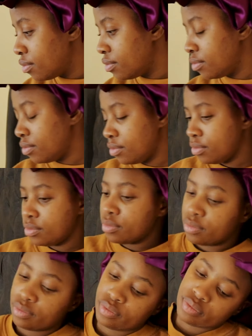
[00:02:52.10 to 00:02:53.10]
to like
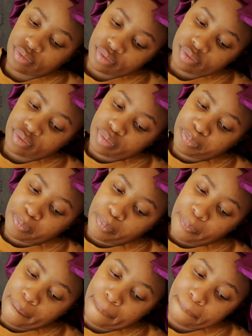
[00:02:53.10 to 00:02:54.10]
depict
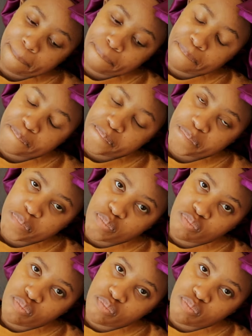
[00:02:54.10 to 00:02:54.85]
if you just think?